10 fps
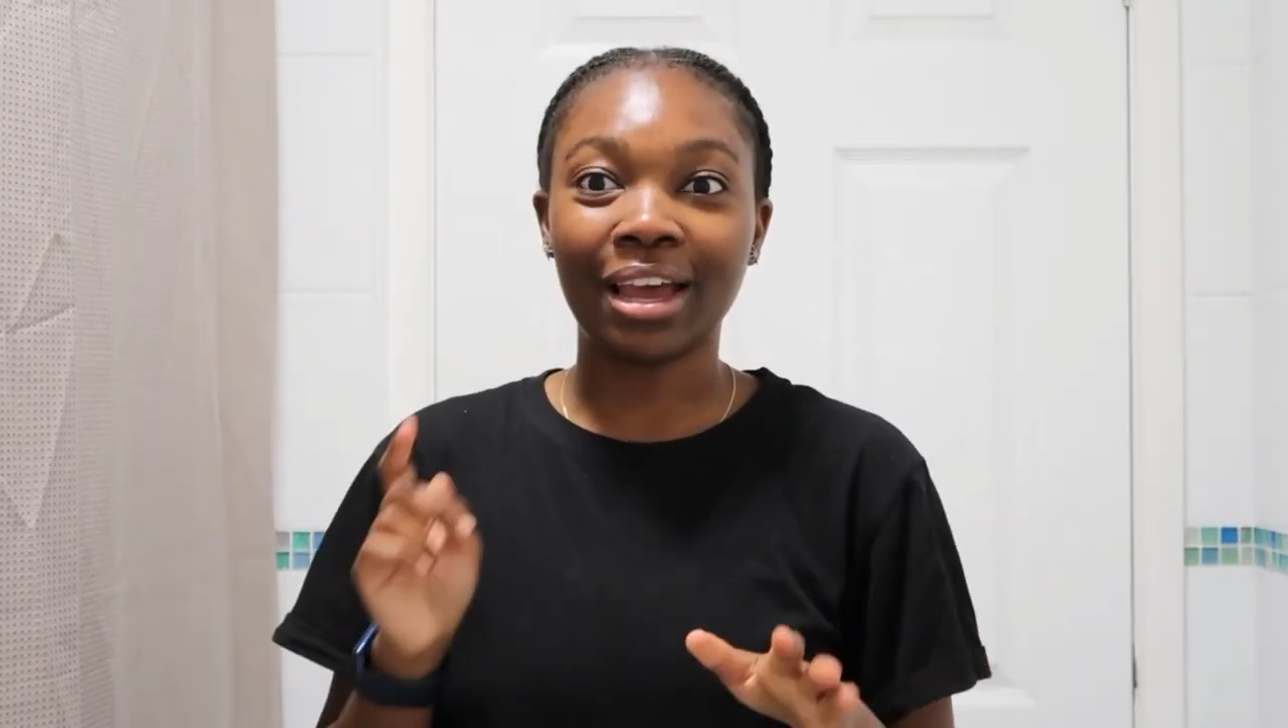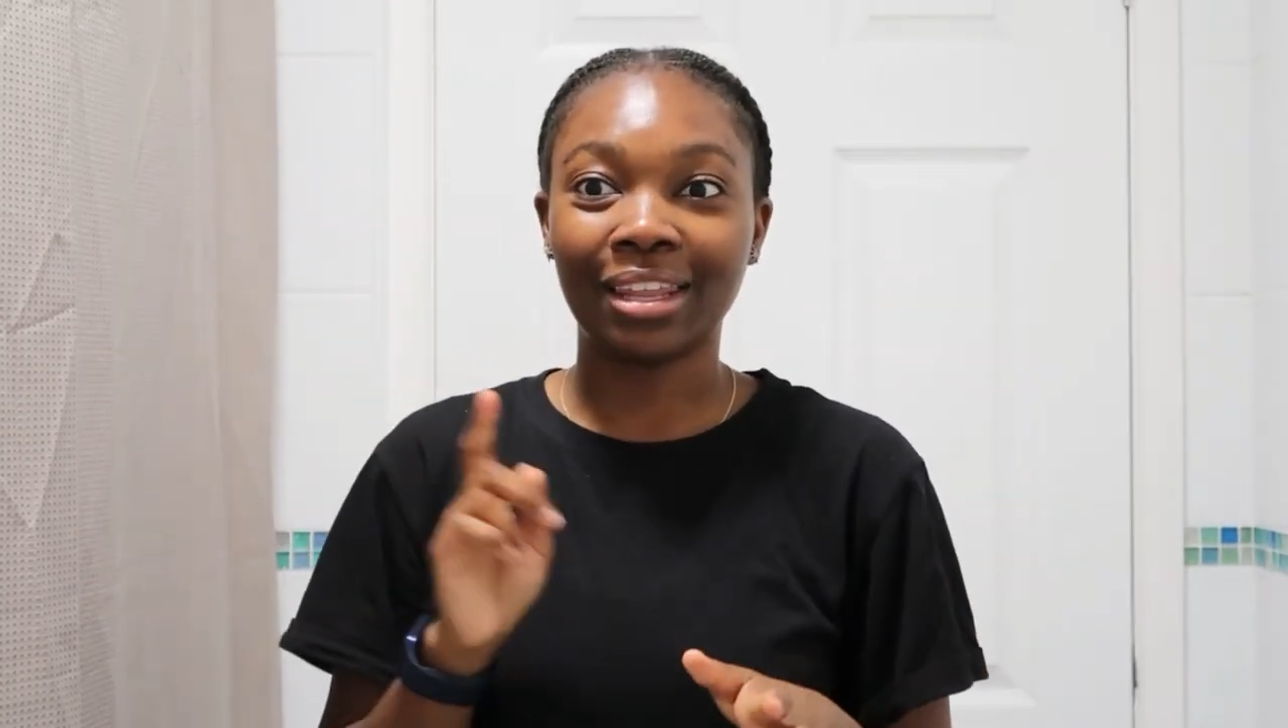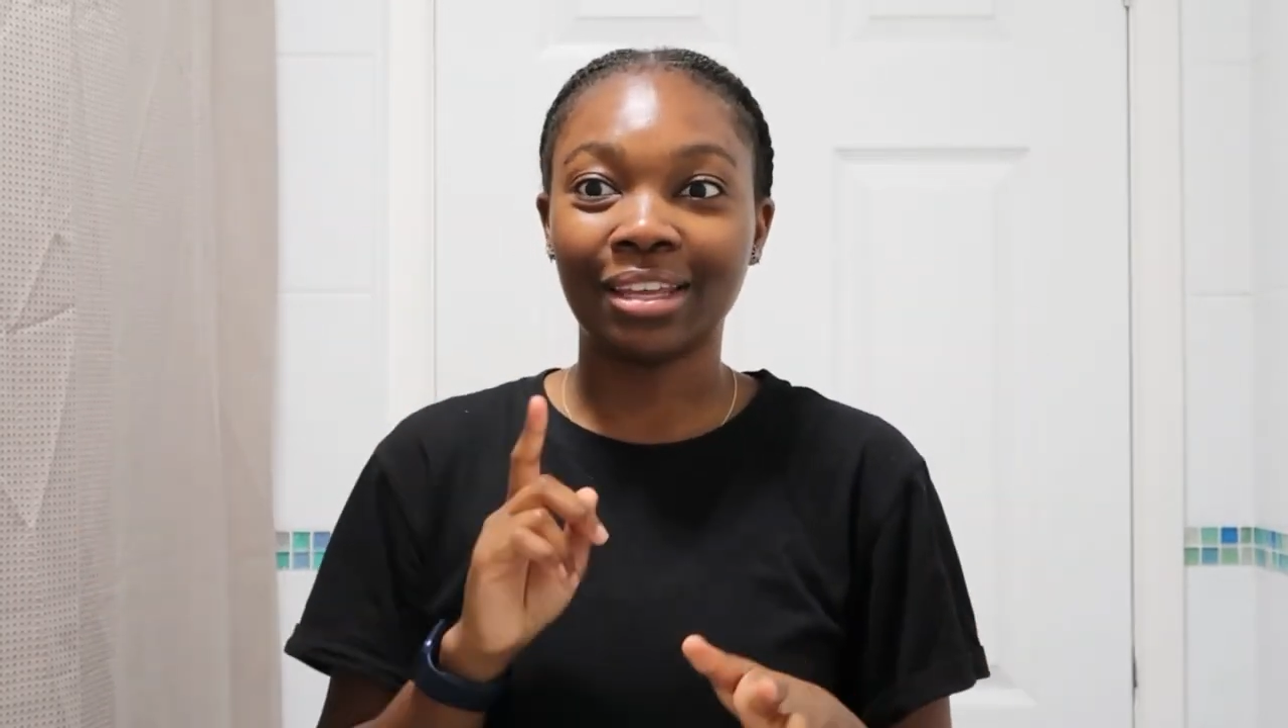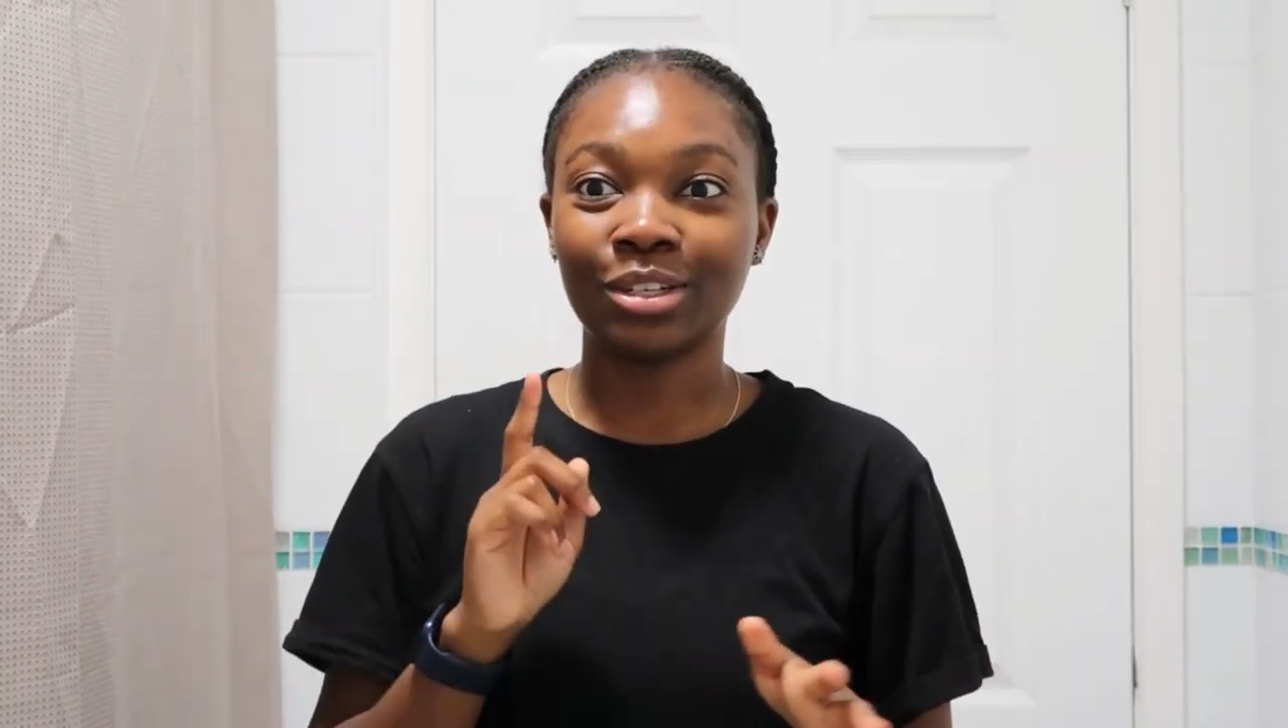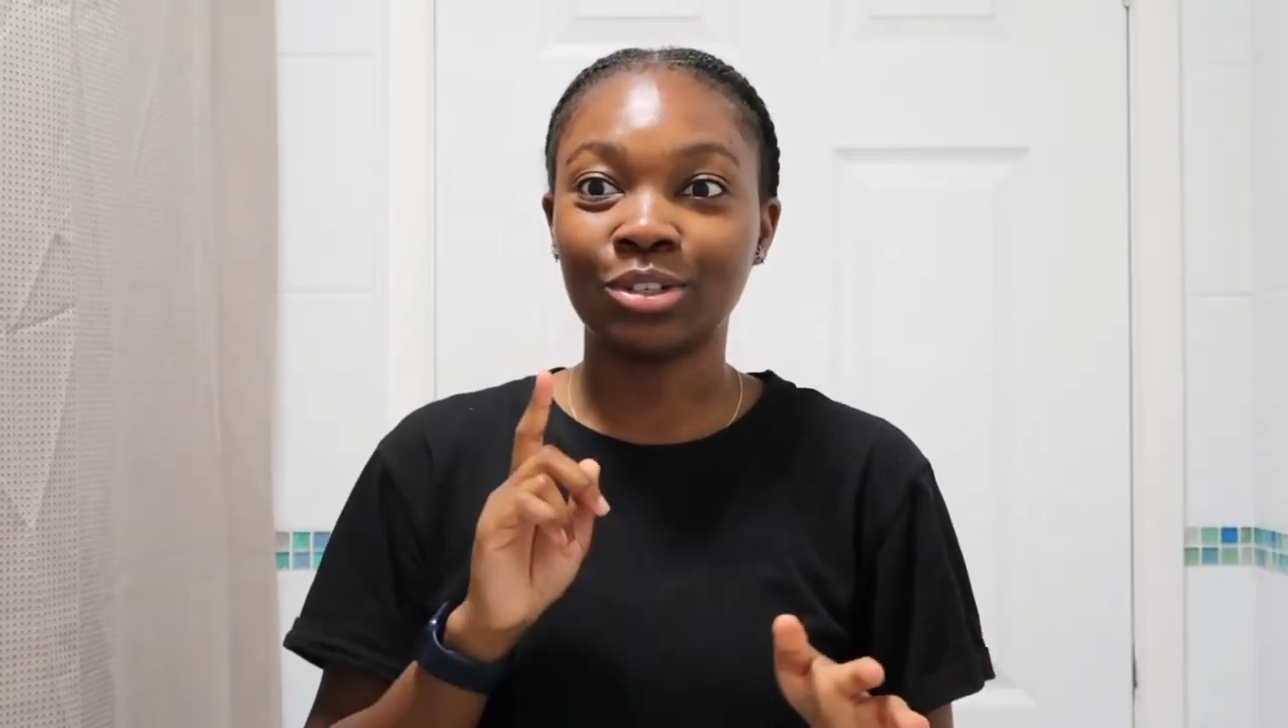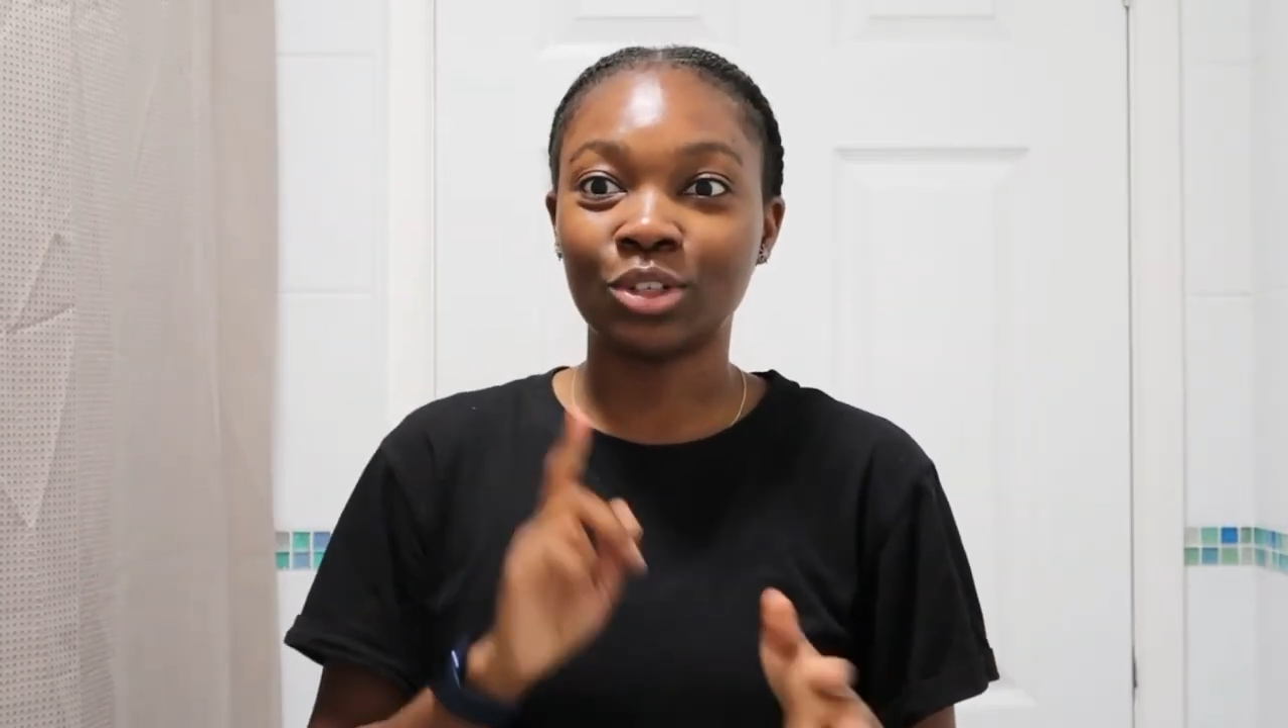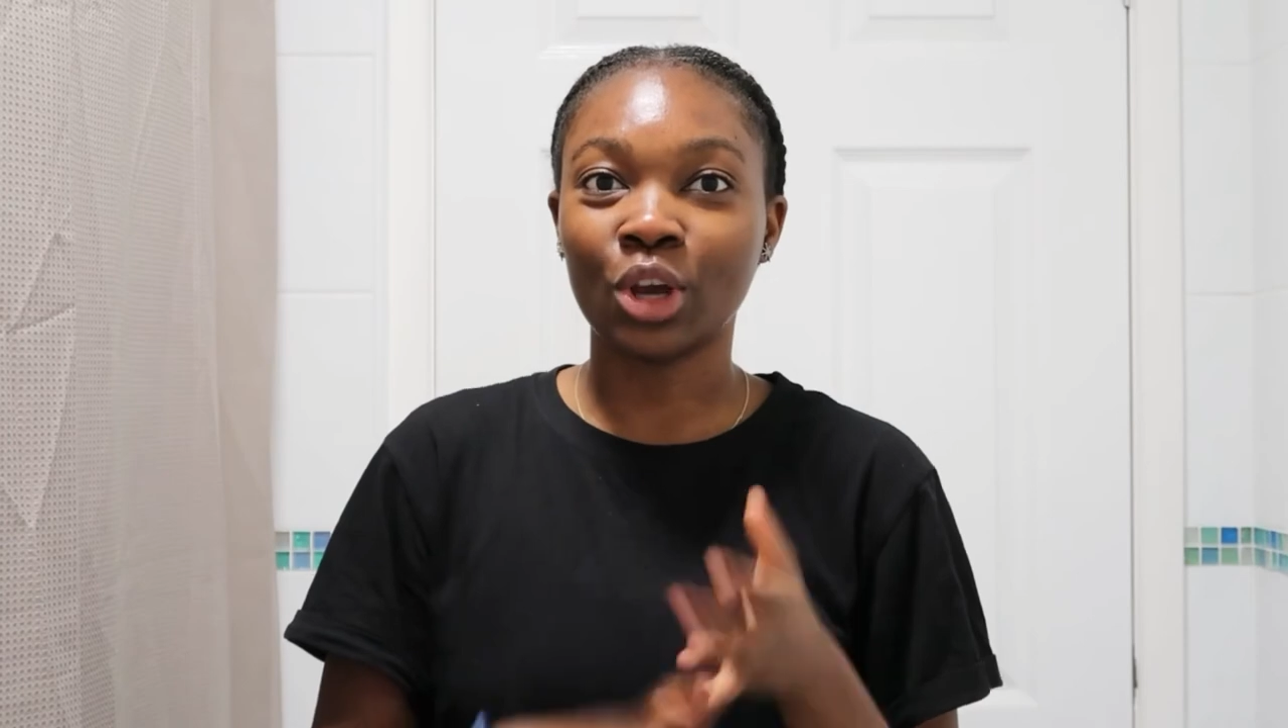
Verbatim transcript: I then